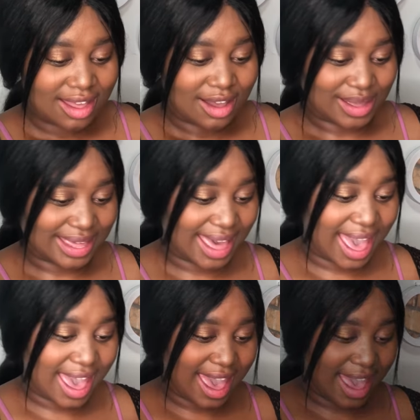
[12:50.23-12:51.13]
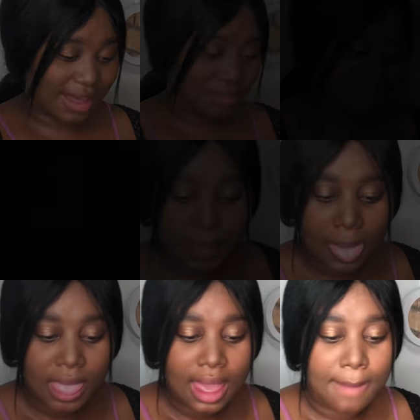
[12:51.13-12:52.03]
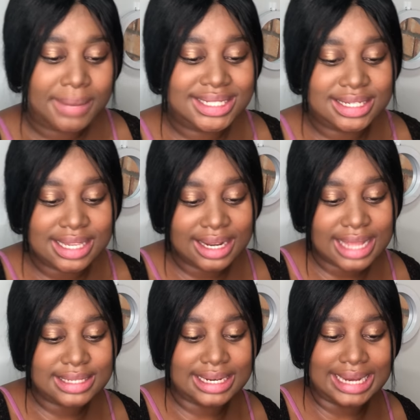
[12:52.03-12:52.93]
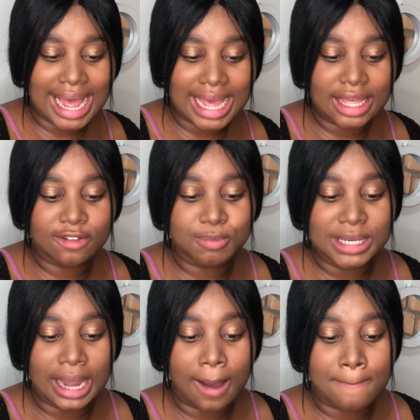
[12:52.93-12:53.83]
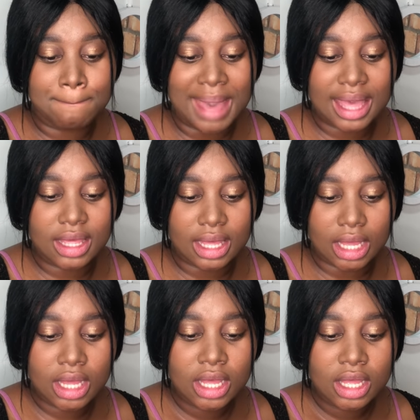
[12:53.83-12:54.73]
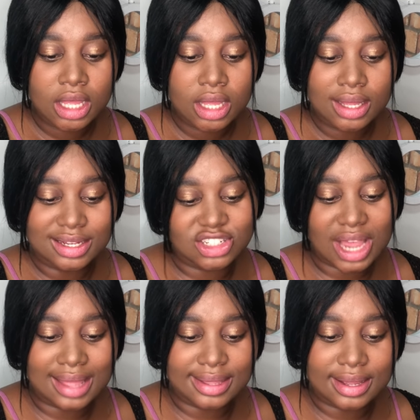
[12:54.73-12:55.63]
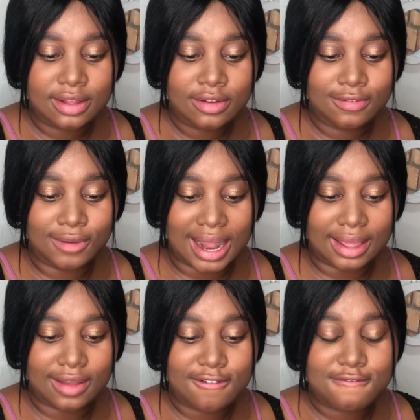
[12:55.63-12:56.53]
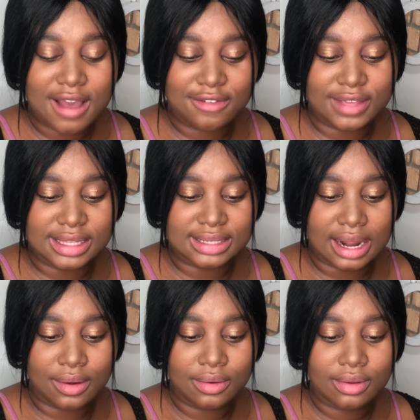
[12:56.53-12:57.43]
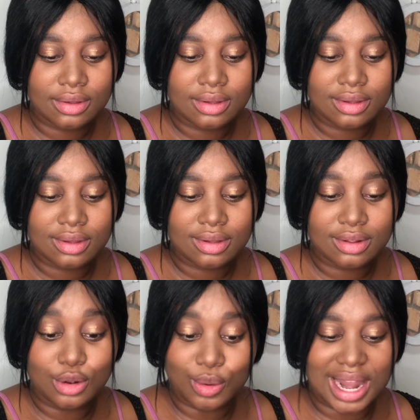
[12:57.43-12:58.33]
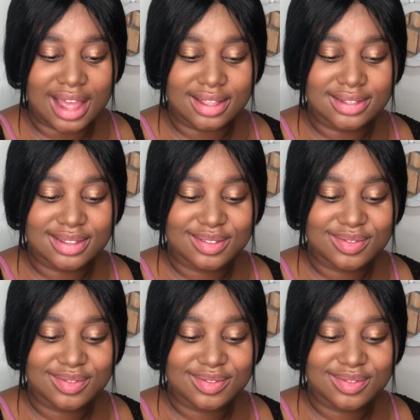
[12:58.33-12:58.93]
Okay. My distant cousin and I have been banging each other for like 5 years now. No lies.